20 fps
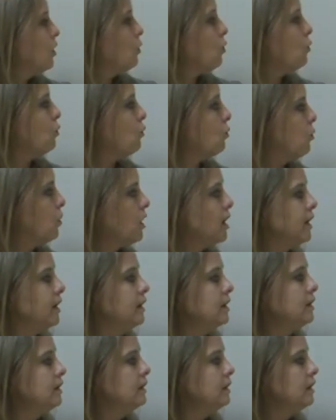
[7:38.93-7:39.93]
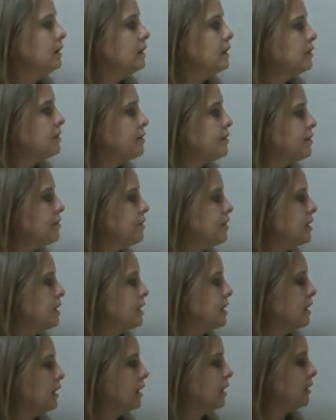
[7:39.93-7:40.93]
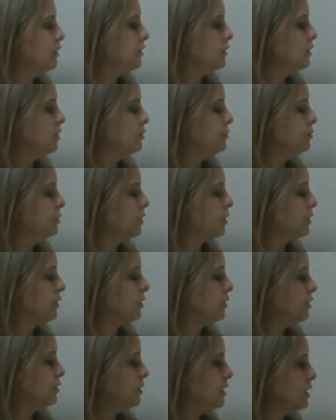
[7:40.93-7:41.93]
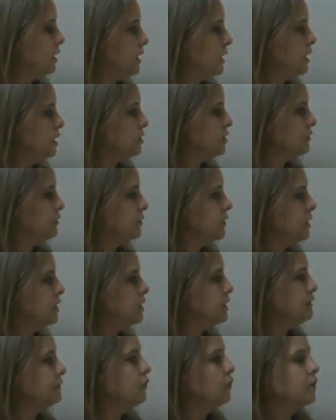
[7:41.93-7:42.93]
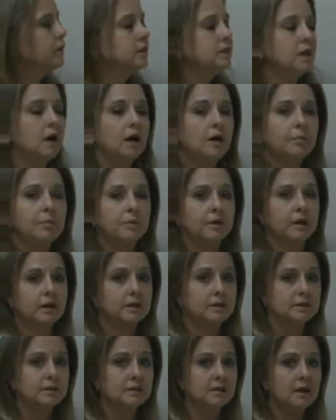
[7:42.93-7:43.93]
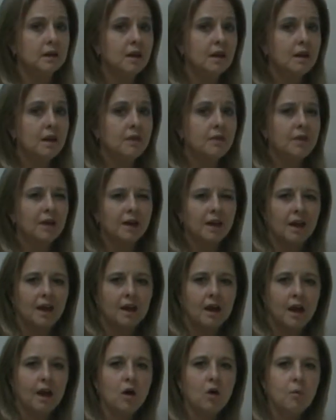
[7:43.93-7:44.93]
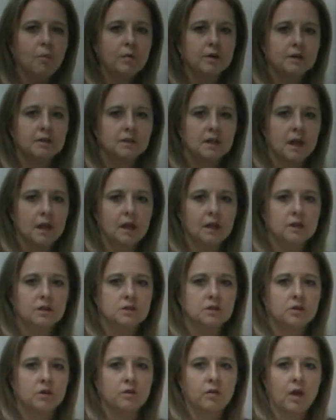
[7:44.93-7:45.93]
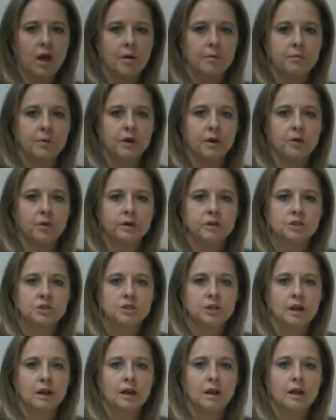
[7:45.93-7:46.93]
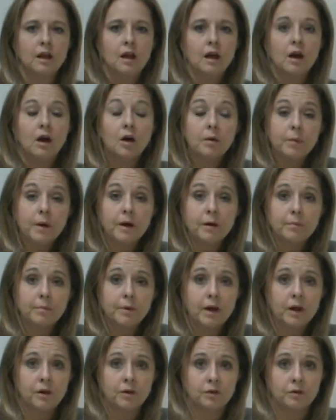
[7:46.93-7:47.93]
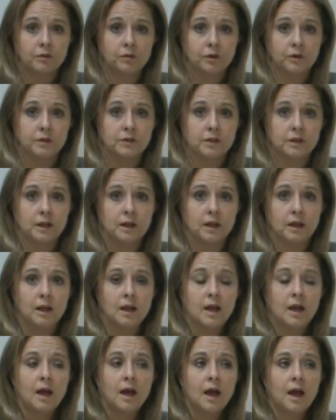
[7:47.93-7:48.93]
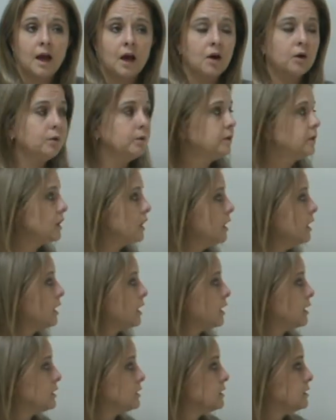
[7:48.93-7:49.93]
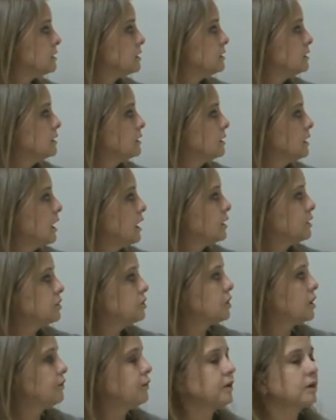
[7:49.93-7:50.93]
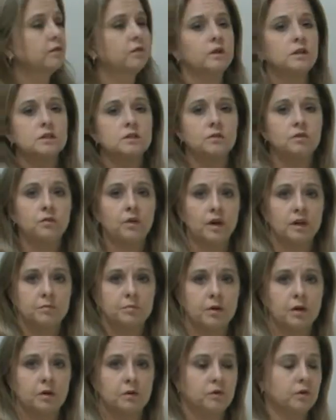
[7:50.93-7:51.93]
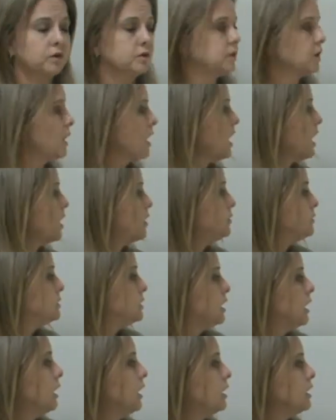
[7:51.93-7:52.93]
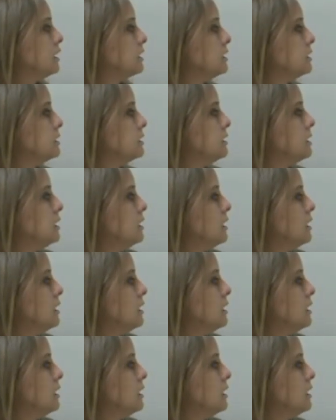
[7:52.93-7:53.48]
one thing that you learned in each of these 4 topics that can help us answer that big question about biodiversity. How does catastrophic events affect biodiversity? How does